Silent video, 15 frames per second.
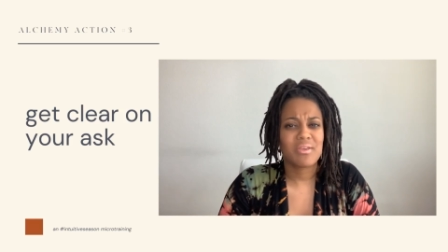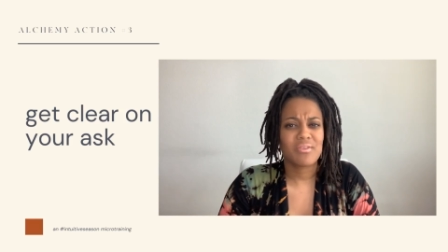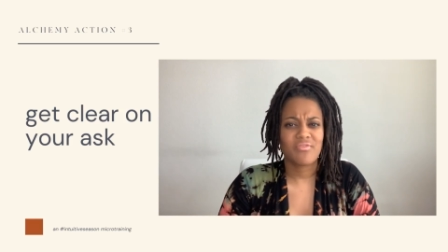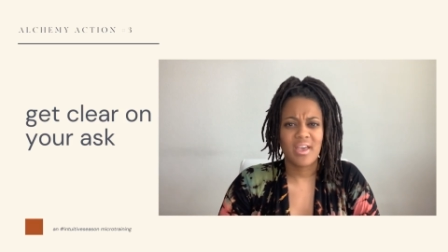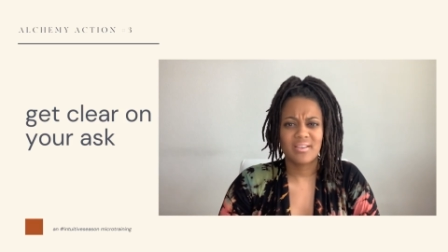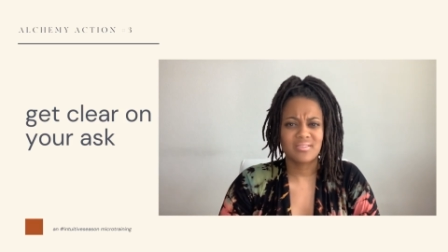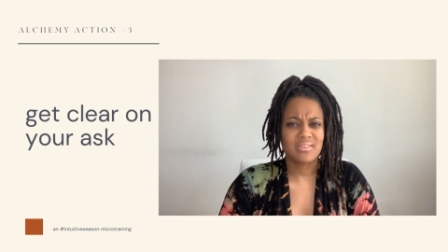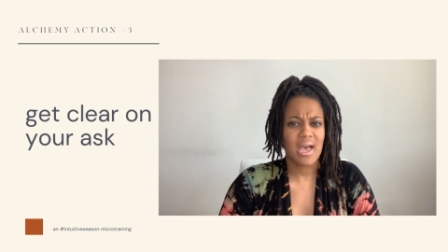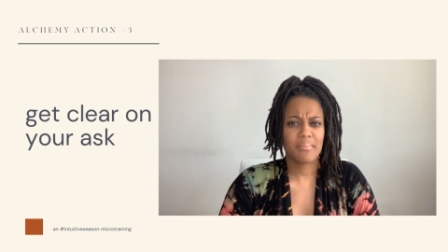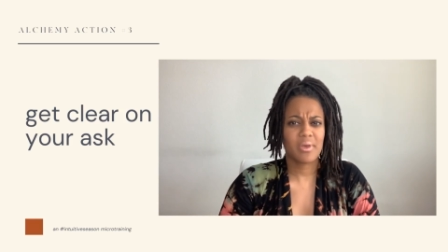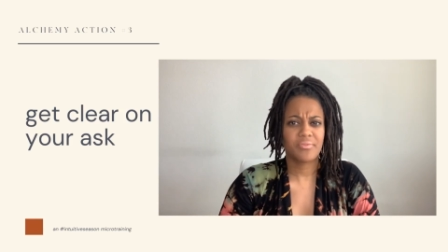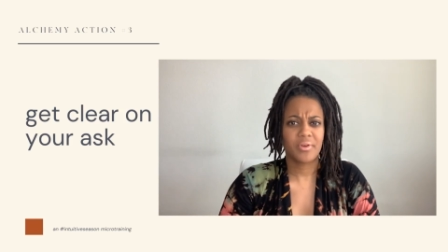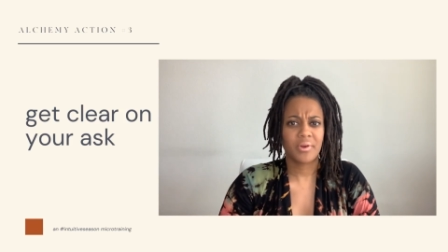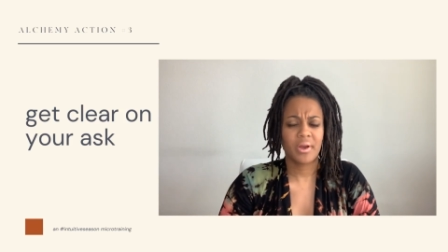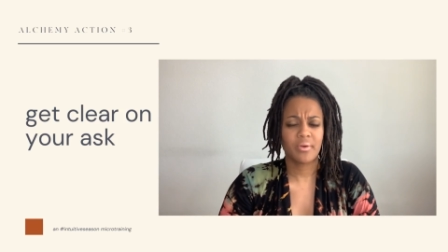FaceTime
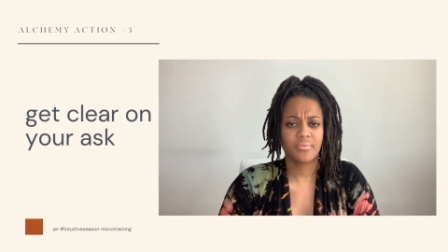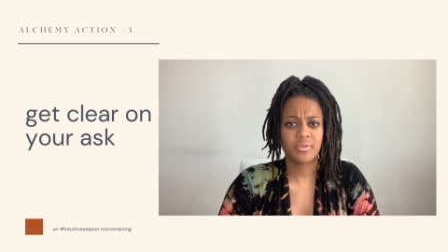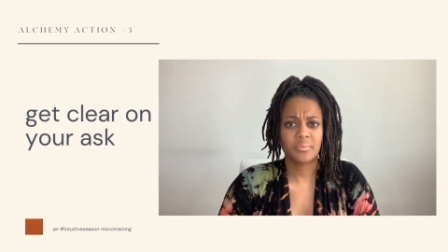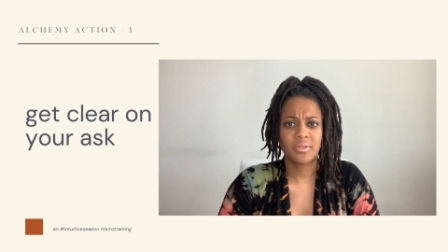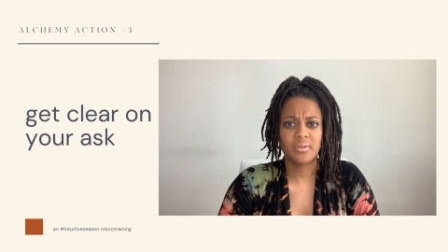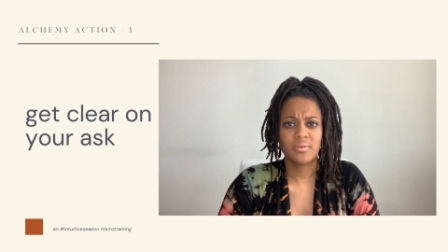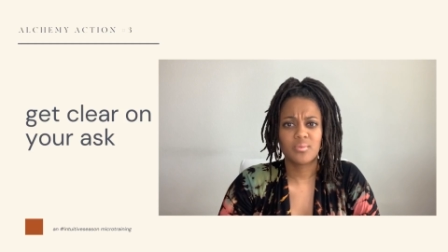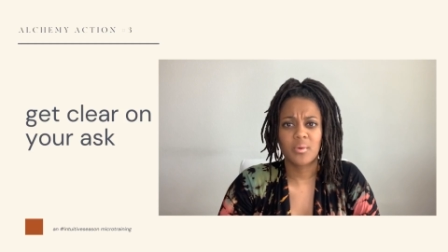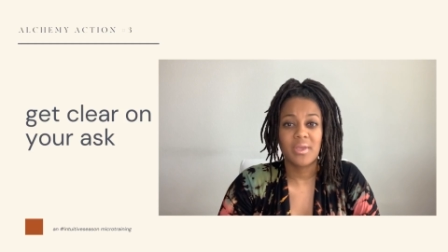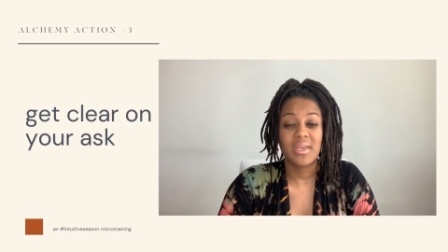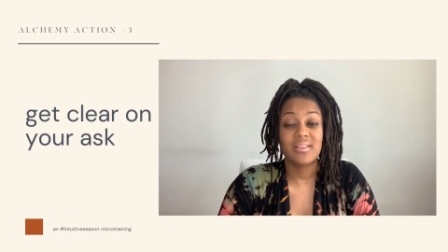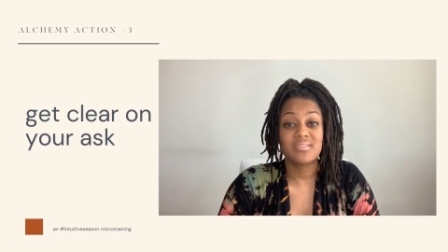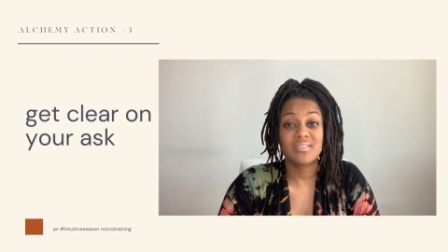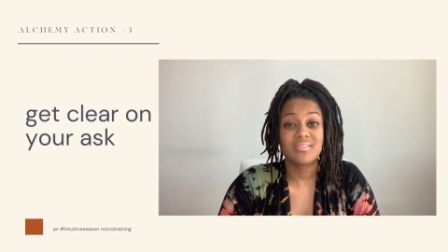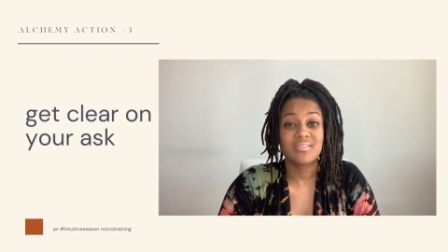if you're comfortable, where we
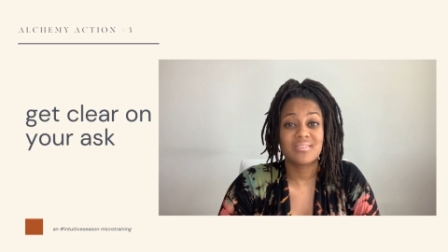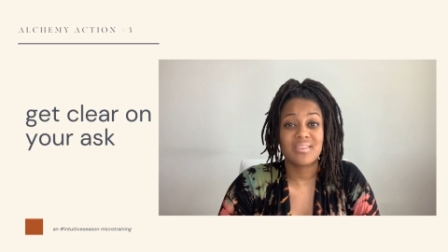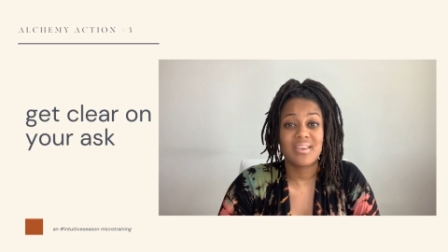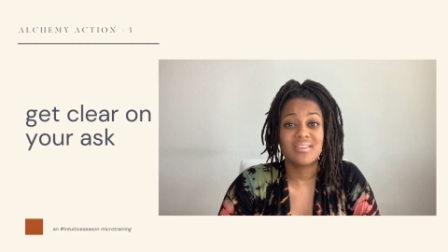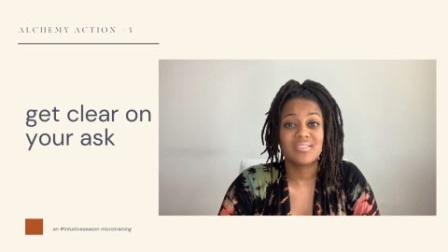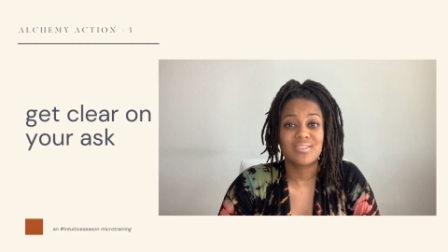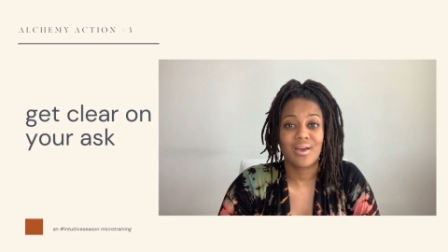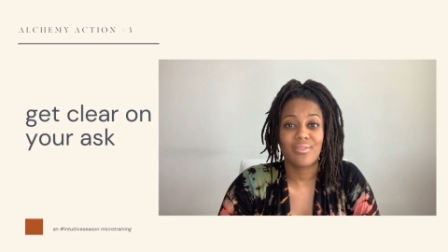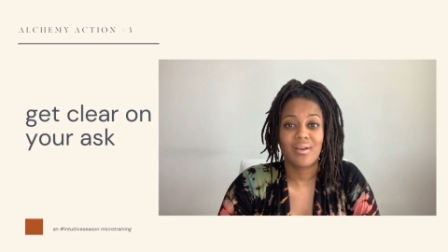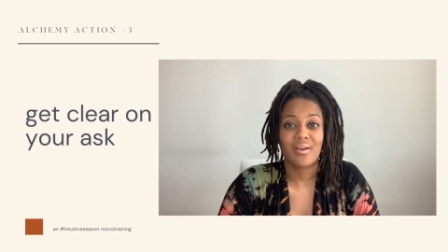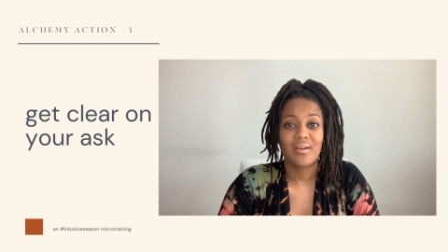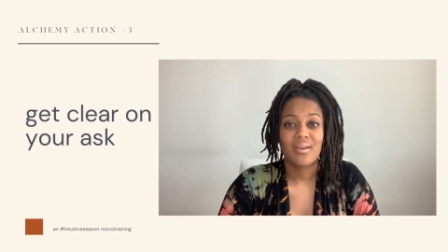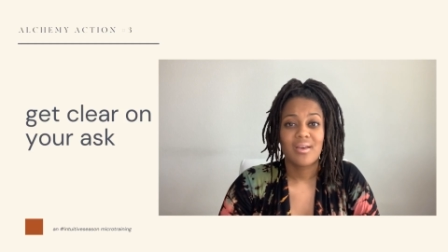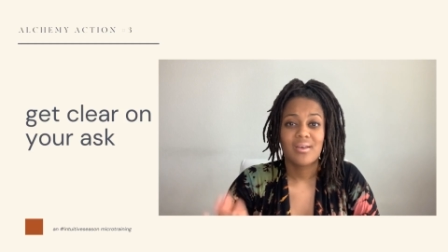can just see each other,